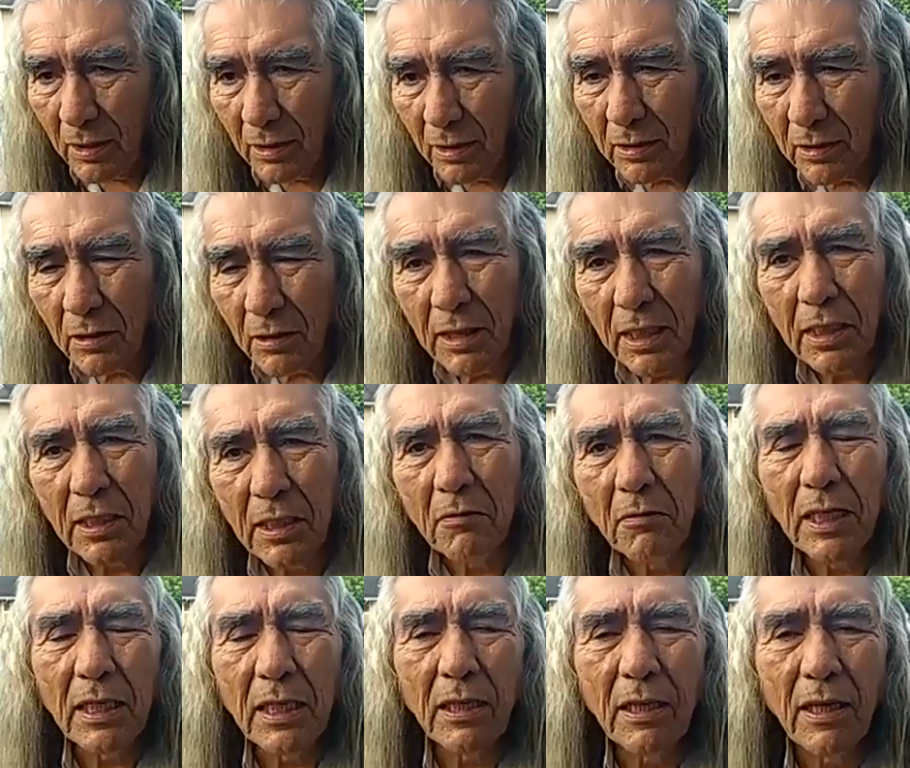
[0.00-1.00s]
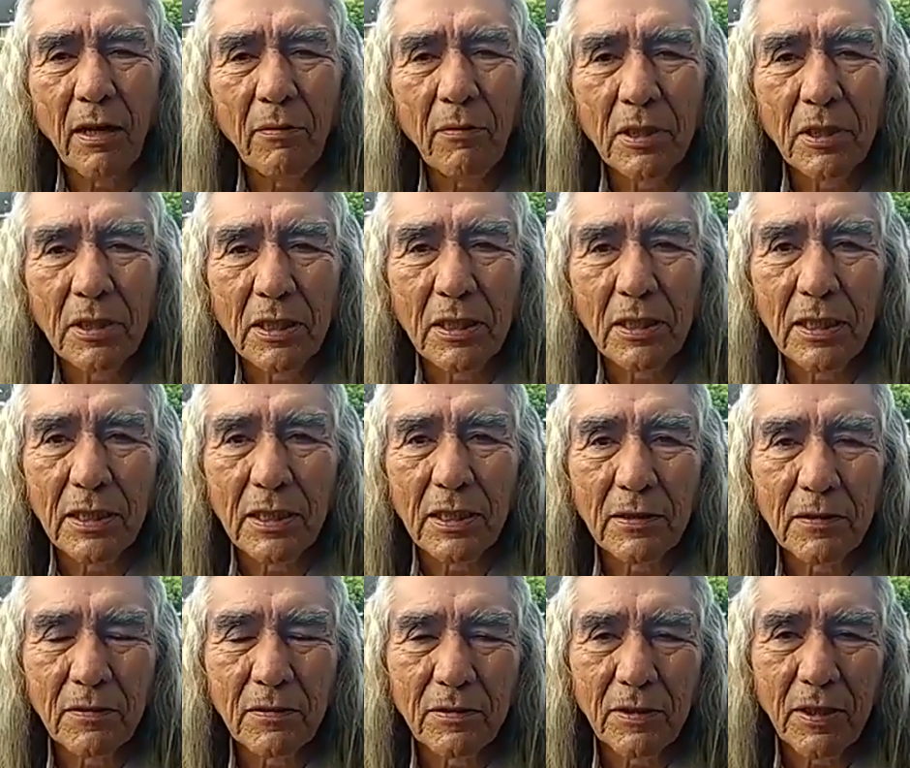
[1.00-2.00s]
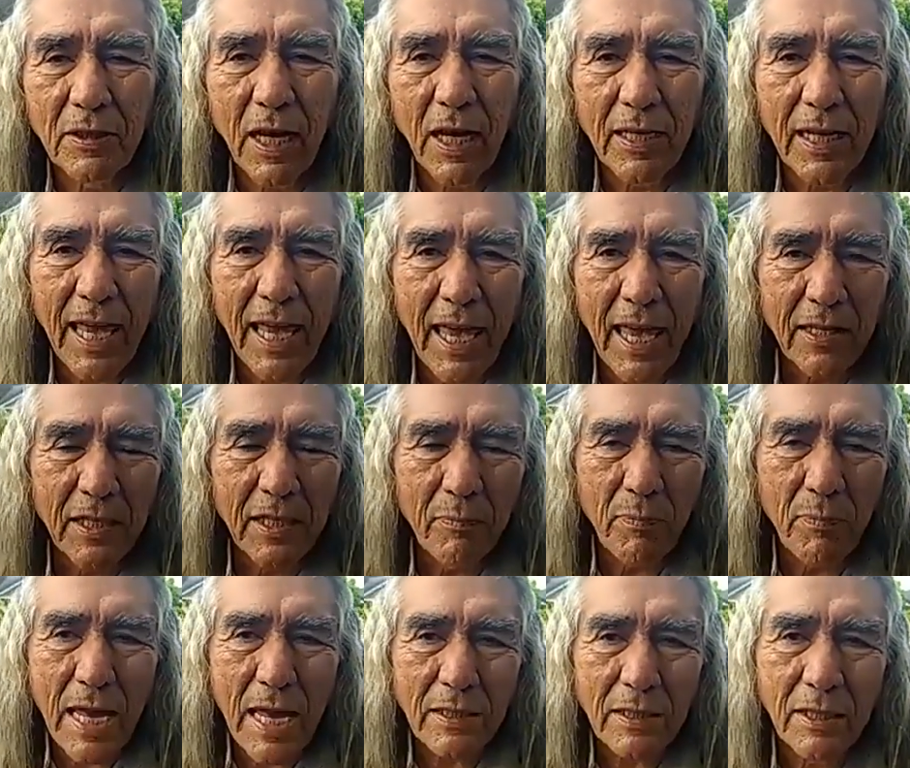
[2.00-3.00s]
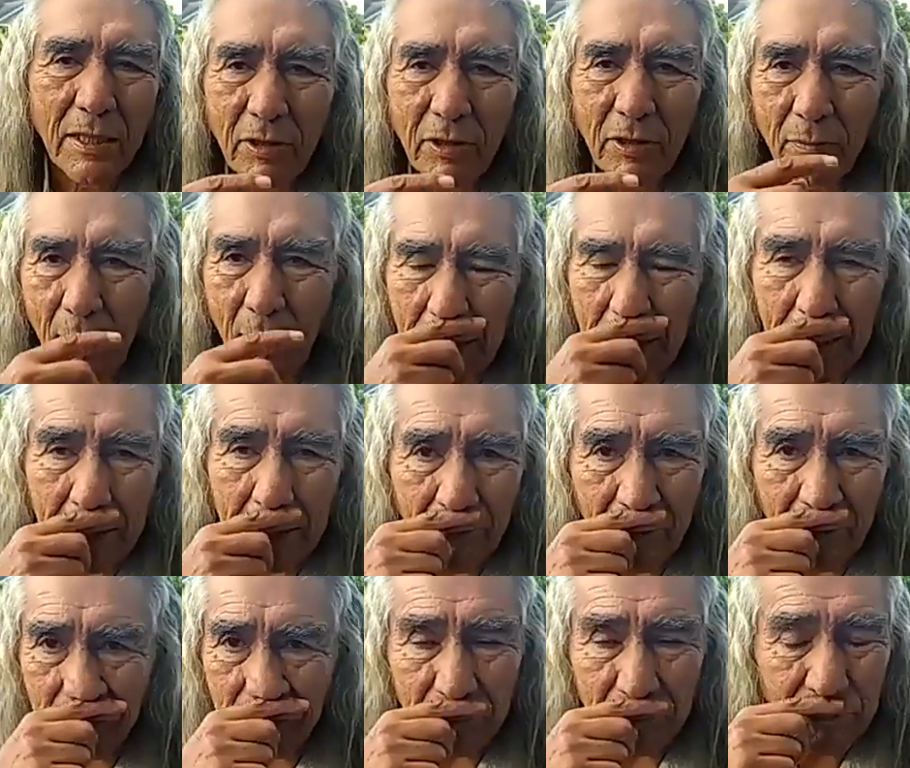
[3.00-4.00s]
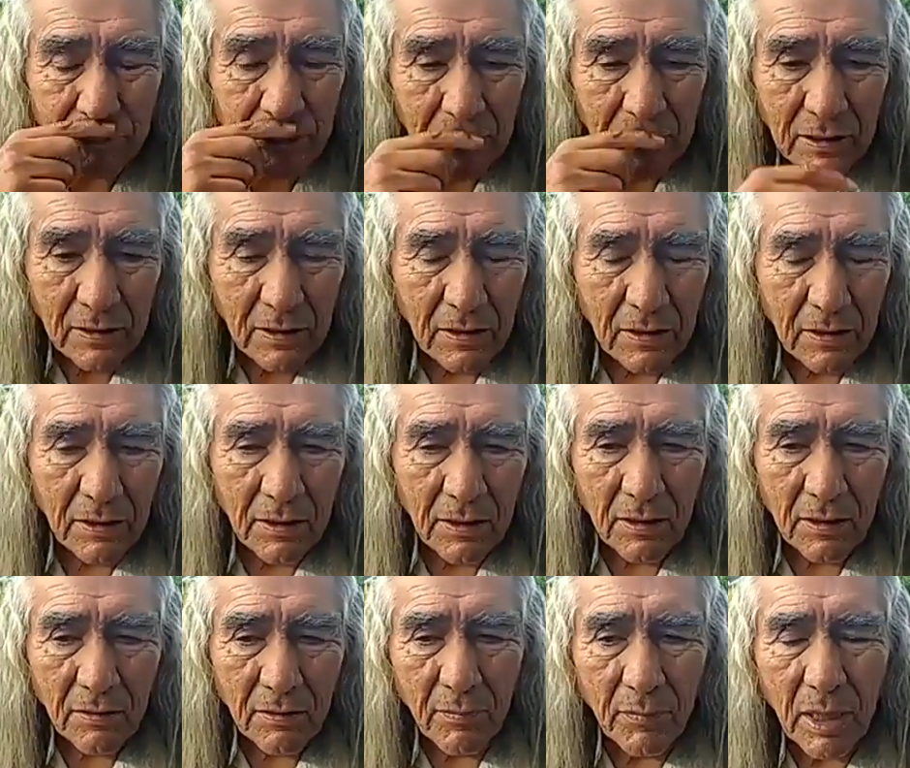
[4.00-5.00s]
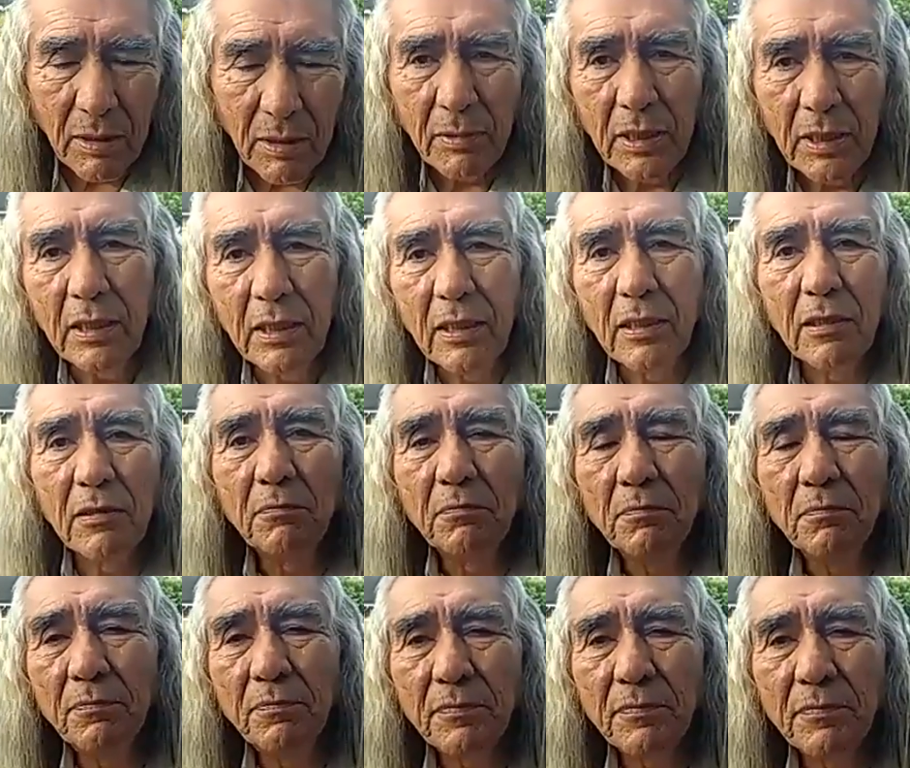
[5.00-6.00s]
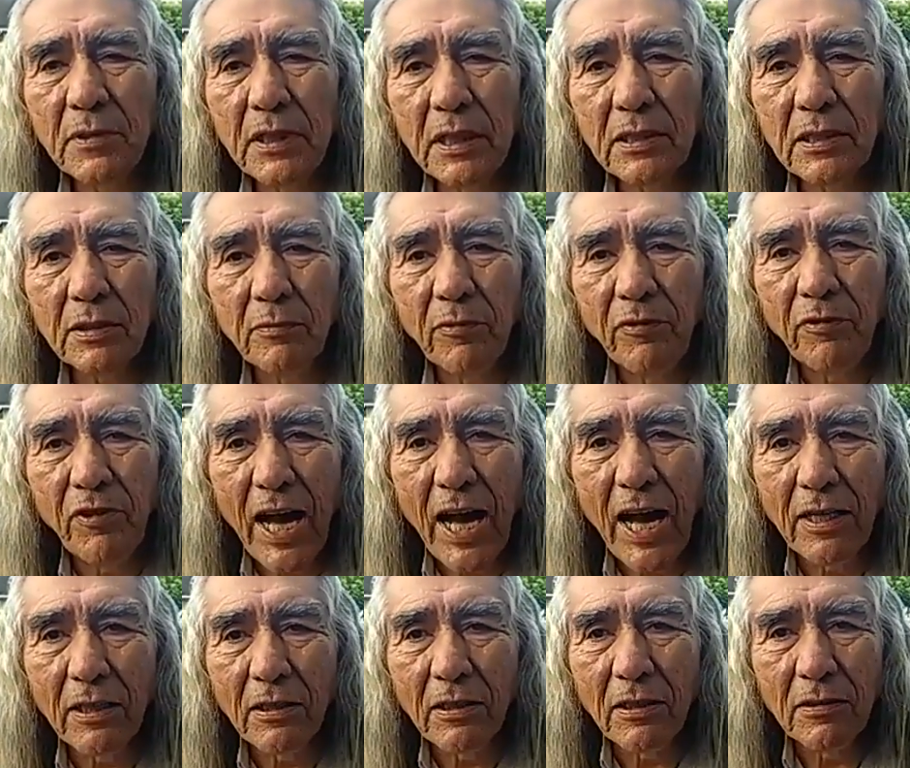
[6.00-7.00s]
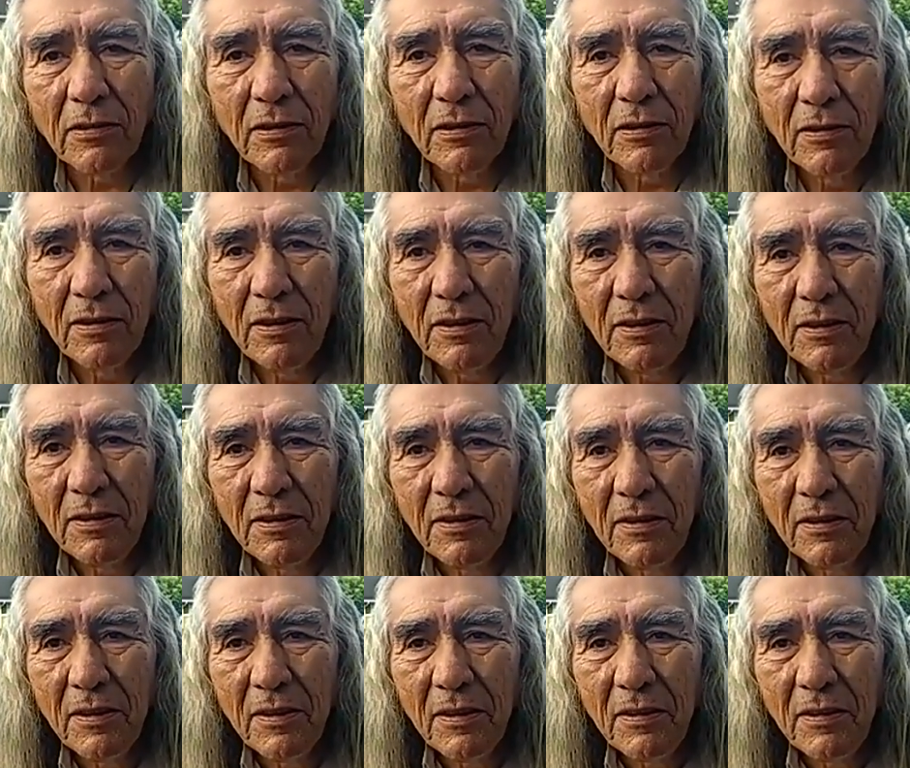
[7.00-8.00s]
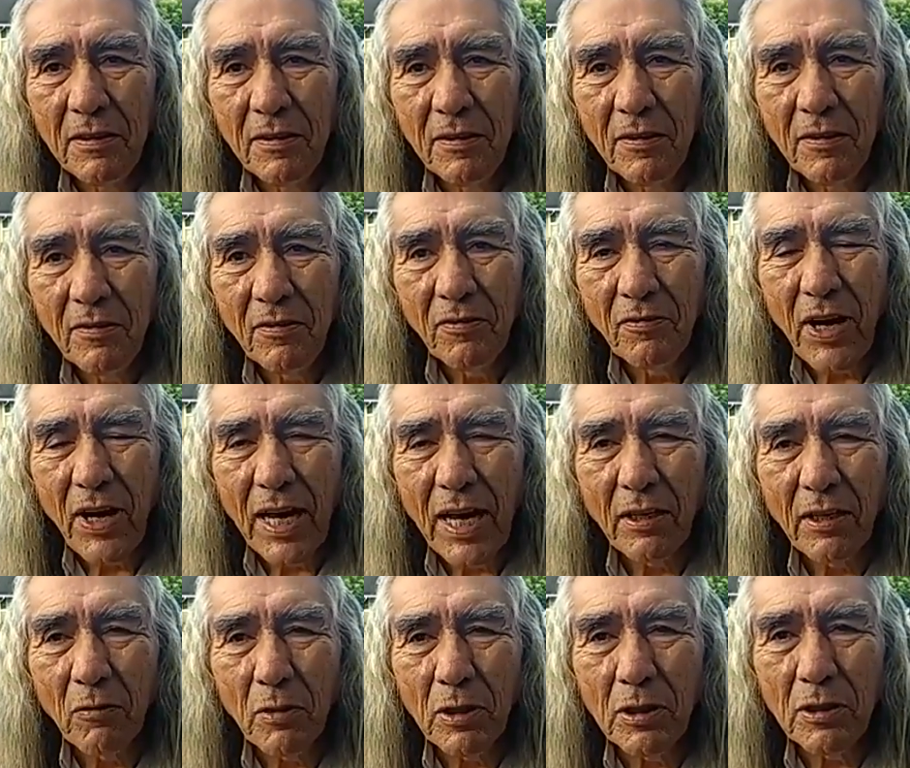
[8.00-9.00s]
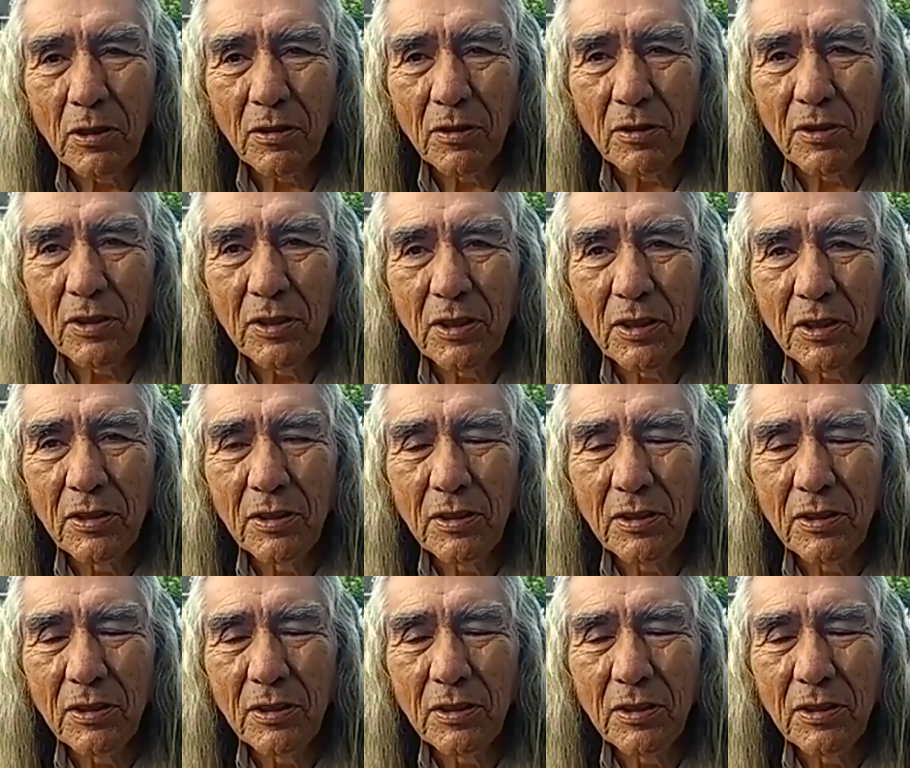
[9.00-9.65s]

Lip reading: so anyway, I'm gonna kind of hand it back to everybody, and maybe get some final words